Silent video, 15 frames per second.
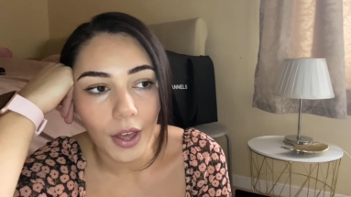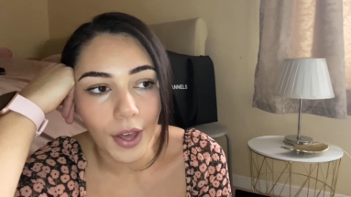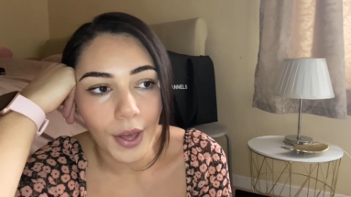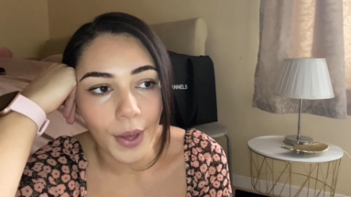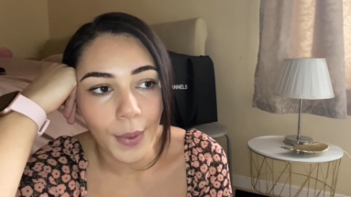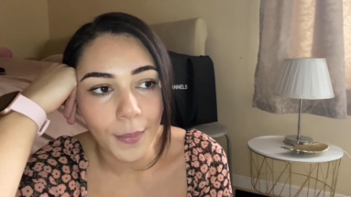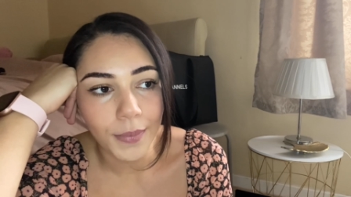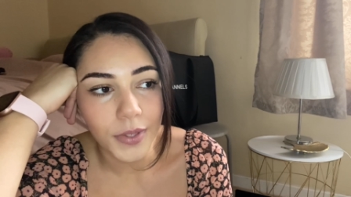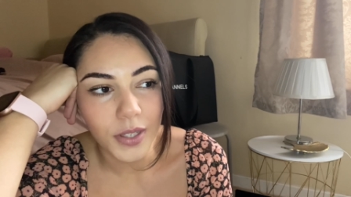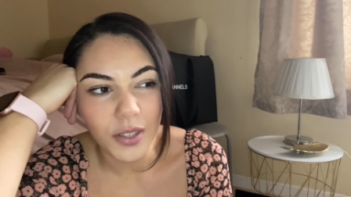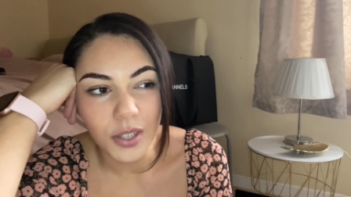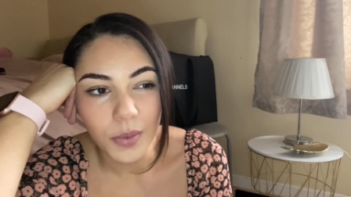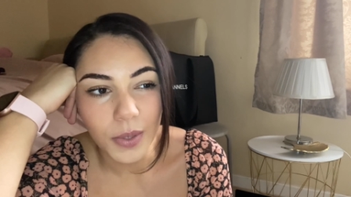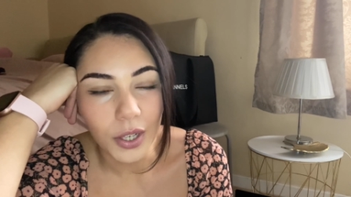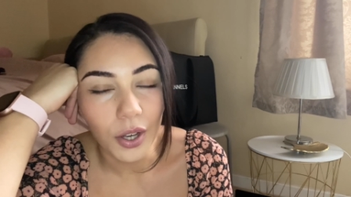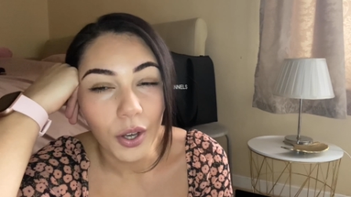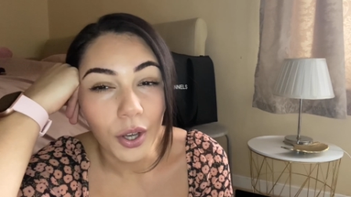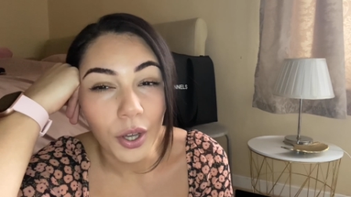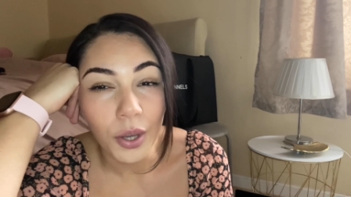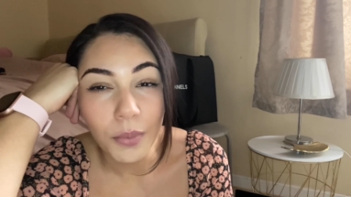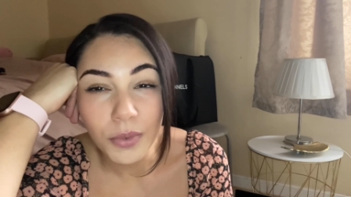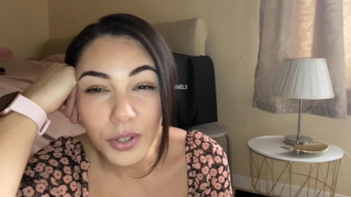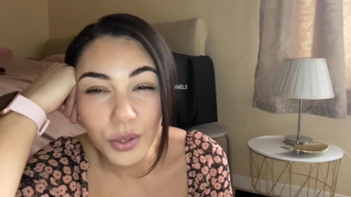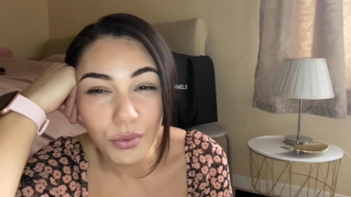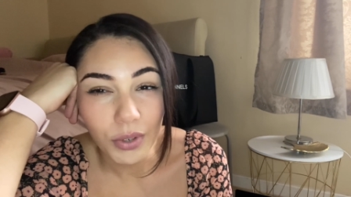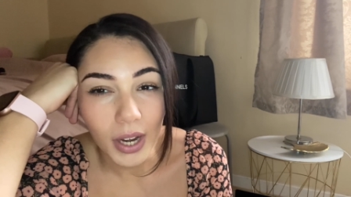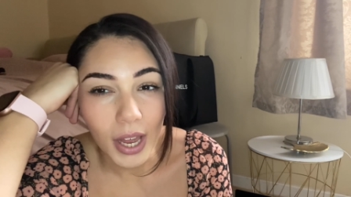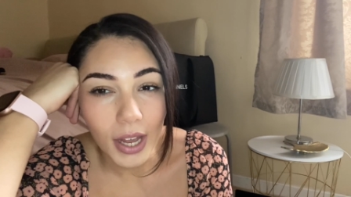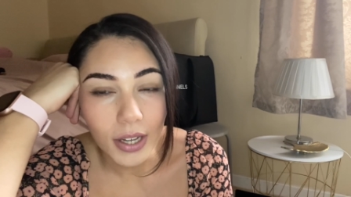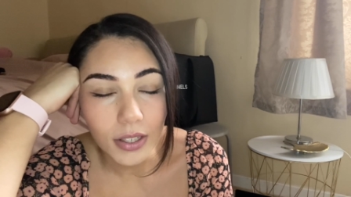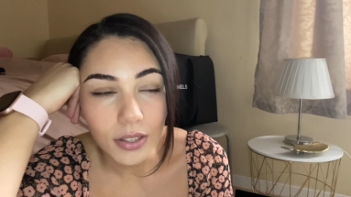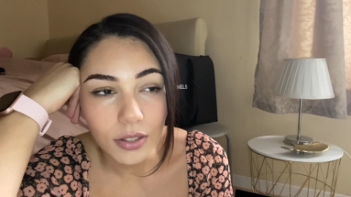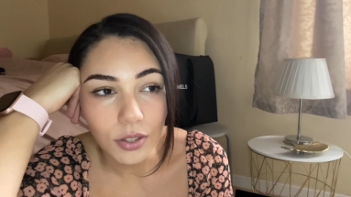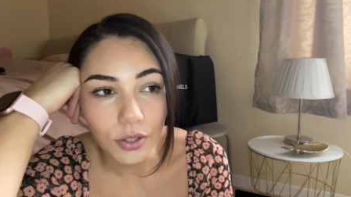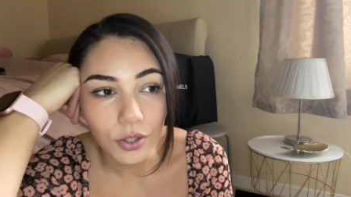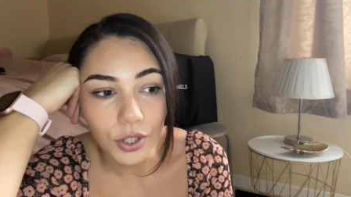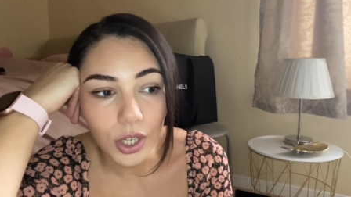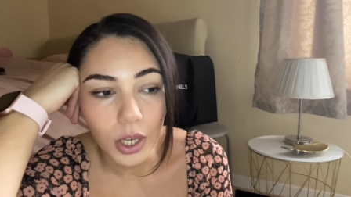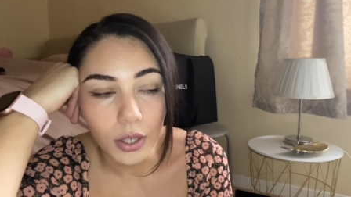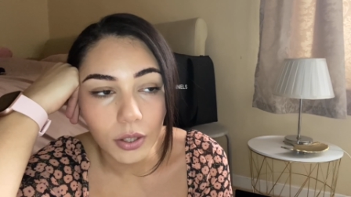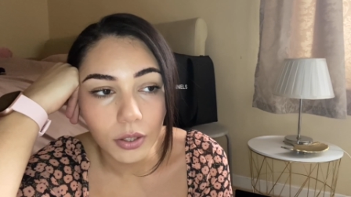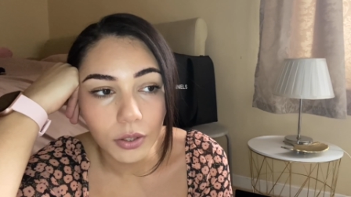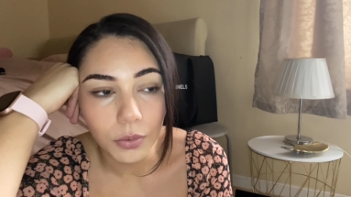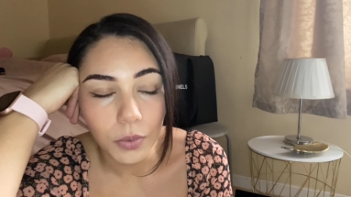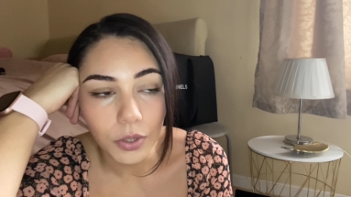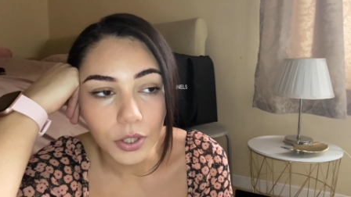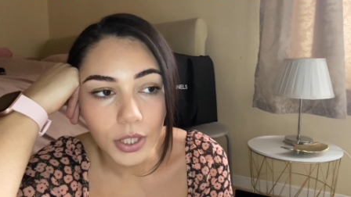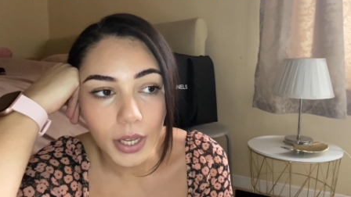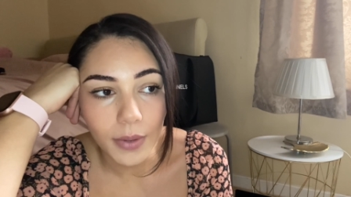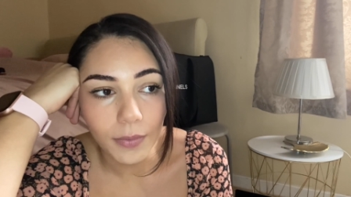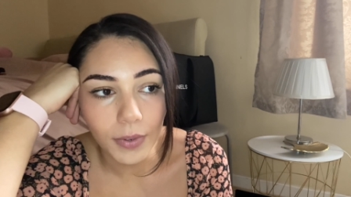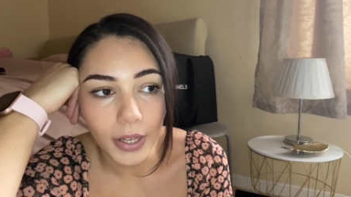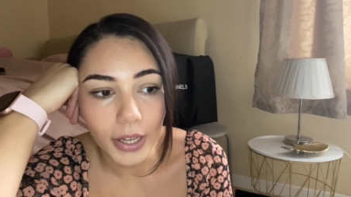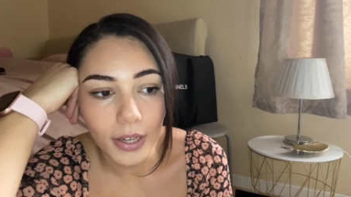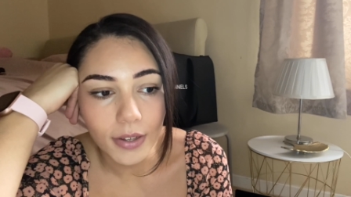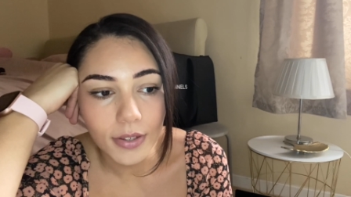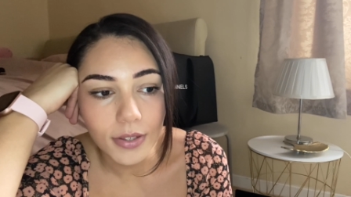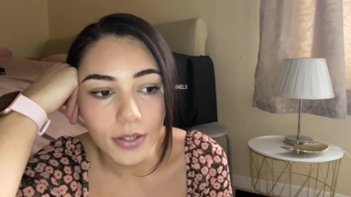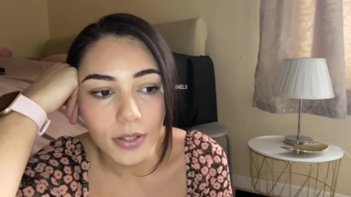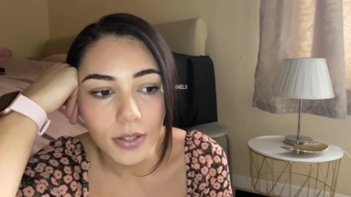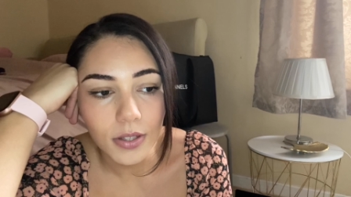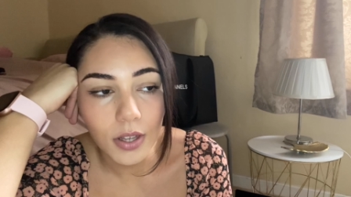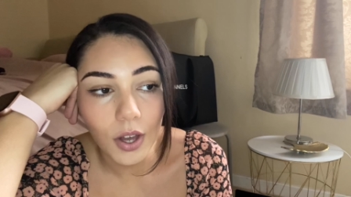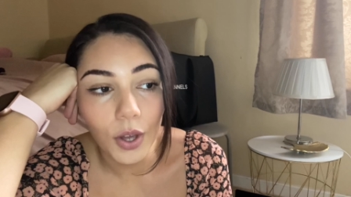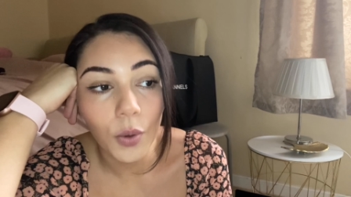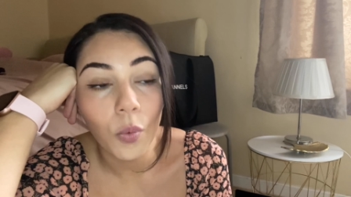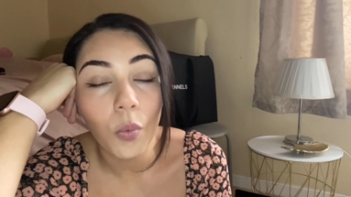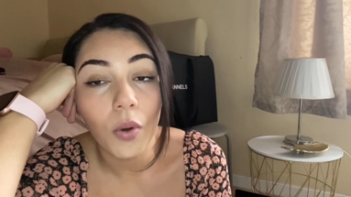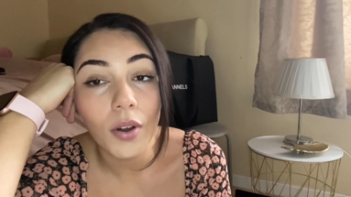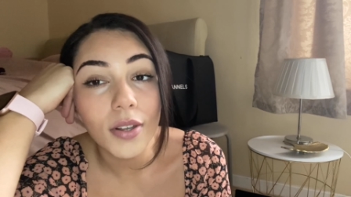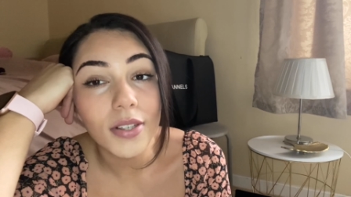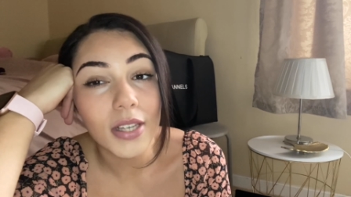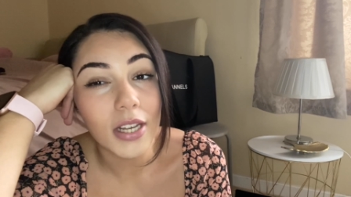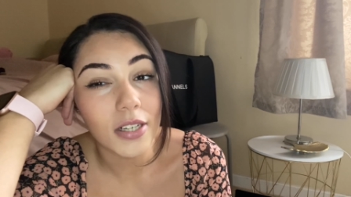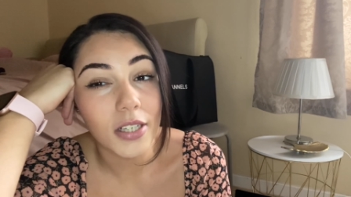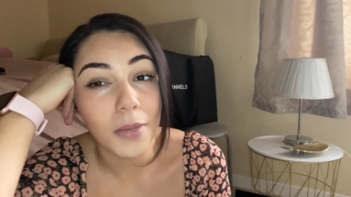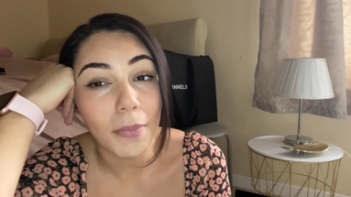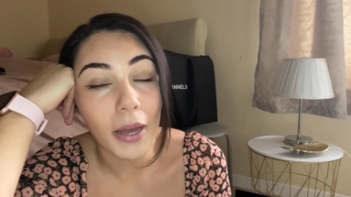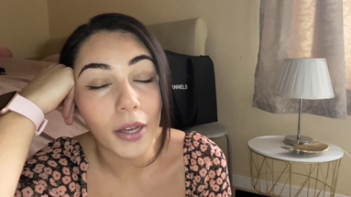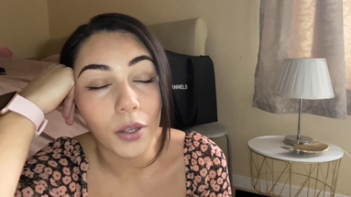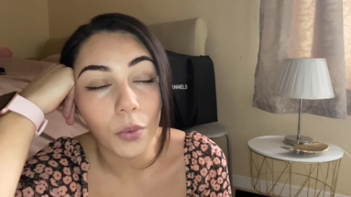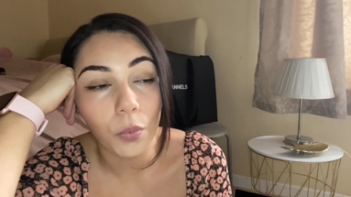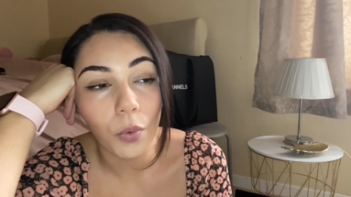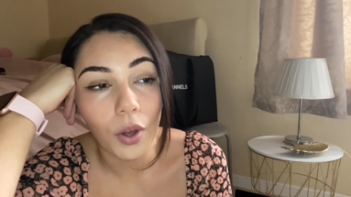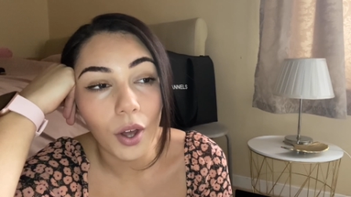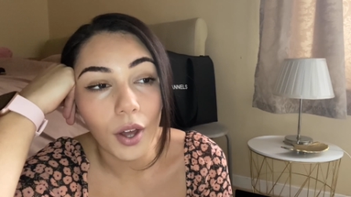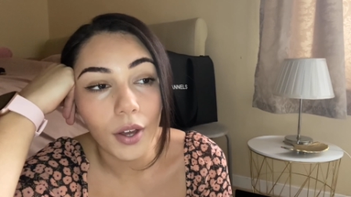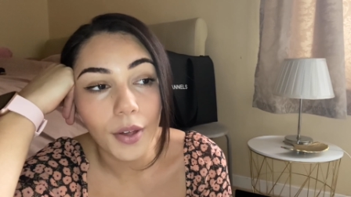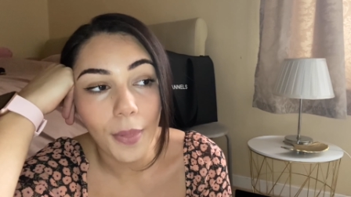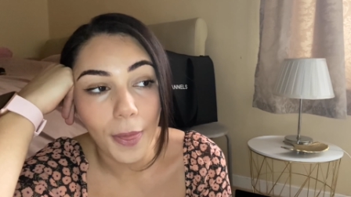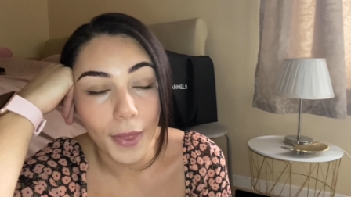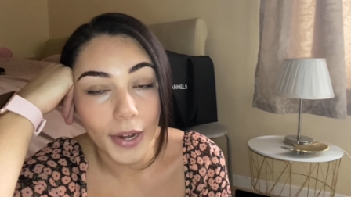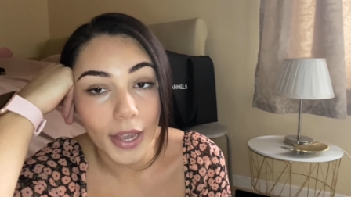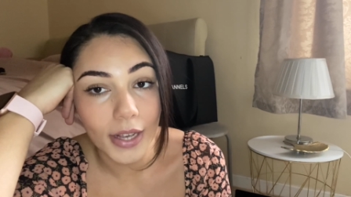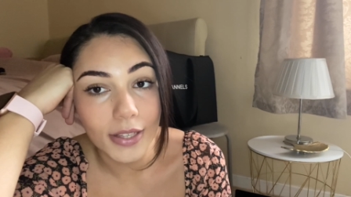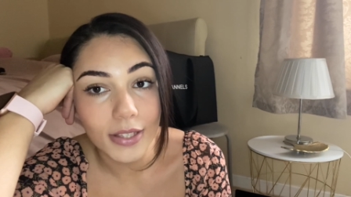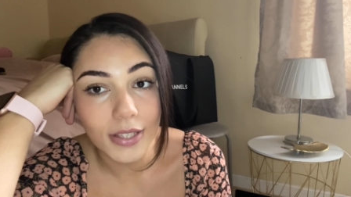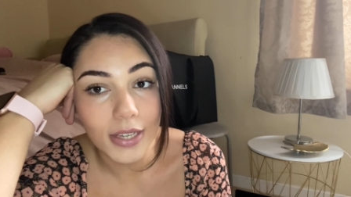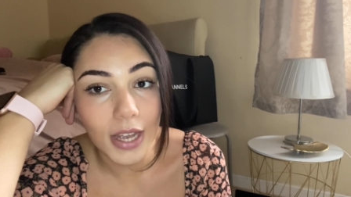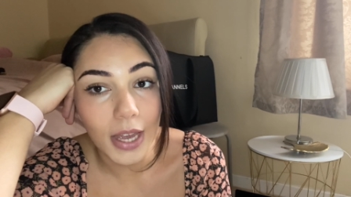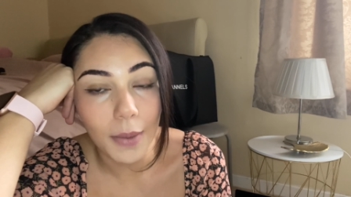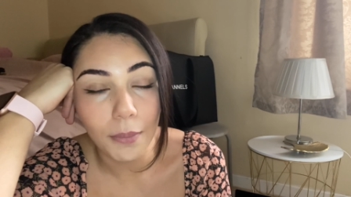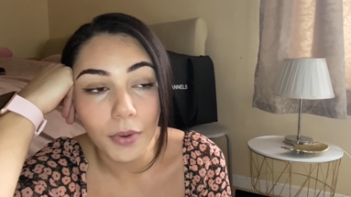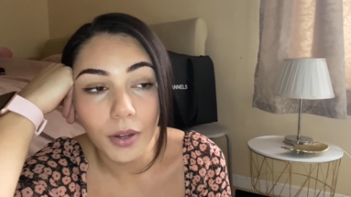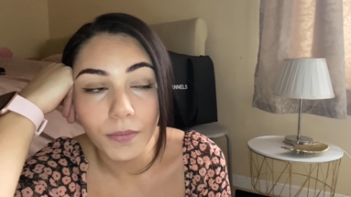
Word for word: So I just went home, just relaxed, just chilled, watched Netflix. I was actually back at work the next day, but